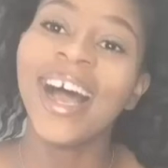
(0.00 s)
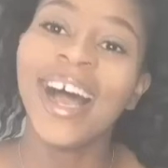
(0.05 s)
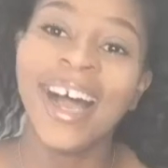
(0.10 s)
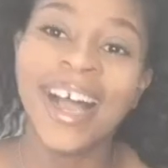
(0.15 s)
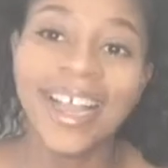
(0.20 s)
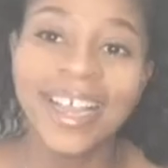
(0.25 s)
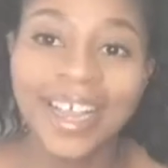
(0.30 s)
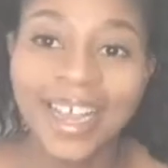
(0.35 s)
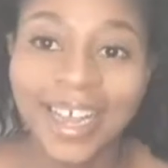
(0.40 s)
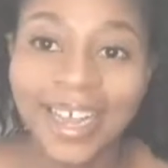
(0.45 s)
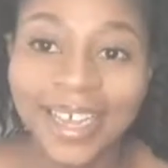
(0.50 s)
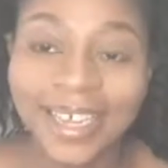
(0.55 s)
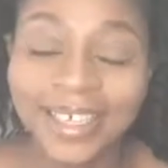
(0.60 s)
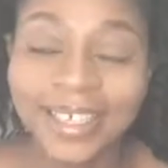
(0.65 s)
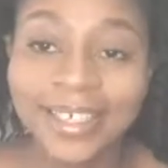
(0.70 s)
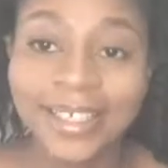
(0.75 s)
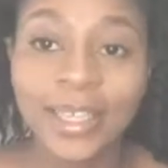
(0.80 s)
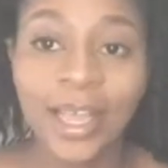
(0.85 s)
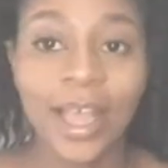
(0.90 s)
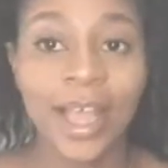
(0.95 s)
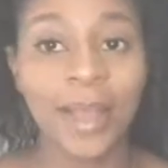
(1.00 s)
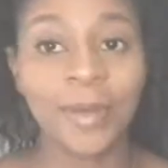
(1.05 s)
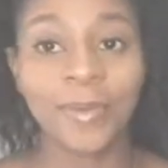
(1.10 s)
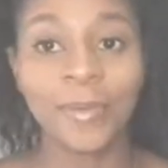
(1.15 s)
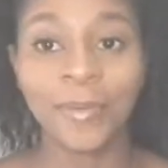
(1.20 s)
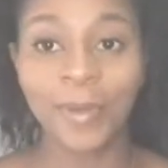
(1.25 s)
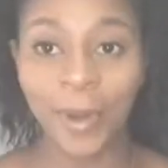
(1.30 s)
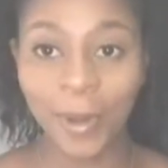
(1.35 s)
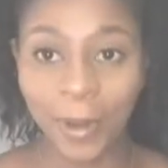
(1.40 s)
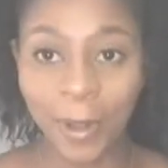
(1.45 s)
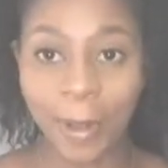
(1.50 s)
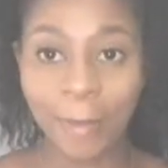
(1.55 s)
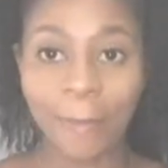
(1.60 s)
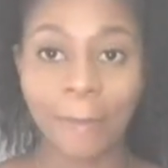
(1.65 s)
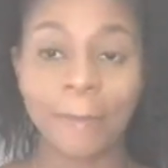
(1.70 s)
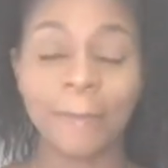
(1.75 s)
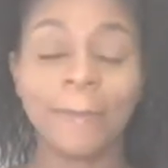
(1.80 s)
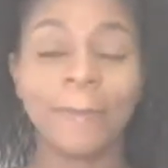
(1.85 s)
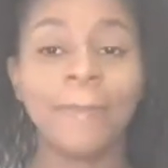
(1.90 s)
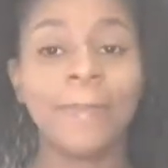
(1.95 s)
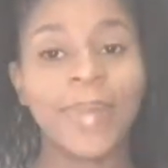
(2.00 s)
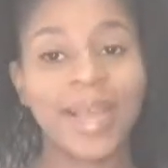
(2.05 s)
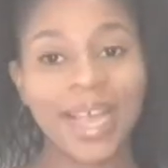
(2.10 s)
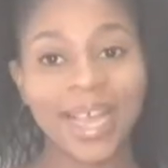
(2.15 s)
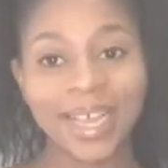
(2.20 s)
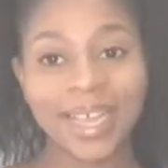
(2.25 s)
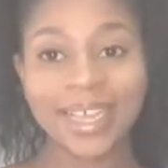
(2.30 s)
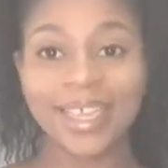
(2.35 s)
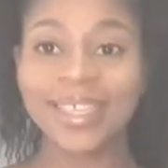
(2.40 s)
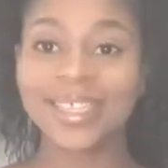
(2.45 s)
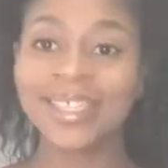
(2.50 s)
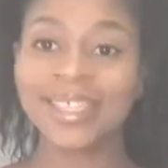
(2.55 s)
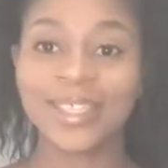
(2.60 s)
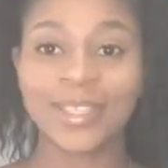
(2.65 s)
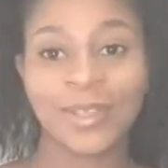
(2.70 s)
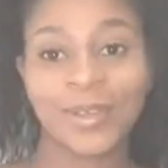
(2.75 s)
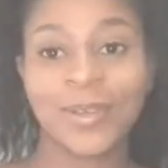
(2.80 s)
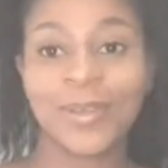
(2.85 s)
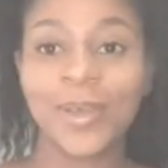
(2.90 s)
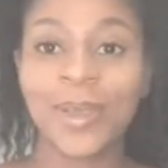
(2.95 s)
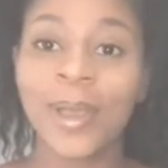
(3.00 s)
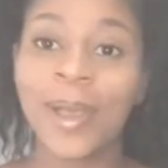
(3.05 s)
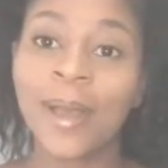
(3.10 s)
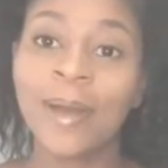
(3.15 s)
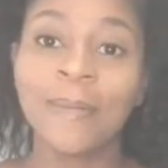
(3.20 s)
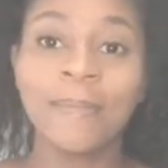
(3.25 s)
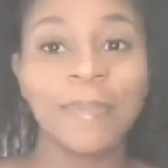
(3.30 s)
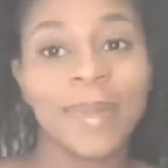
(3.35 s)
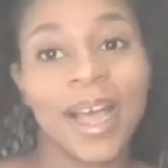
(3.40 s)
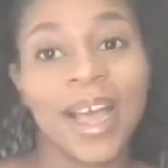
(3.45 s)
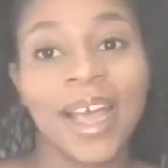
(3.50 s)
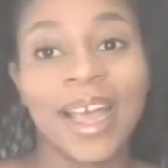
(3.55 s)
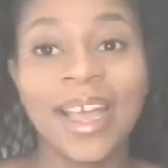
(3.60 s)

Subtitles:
Hi guys, and welcome back to my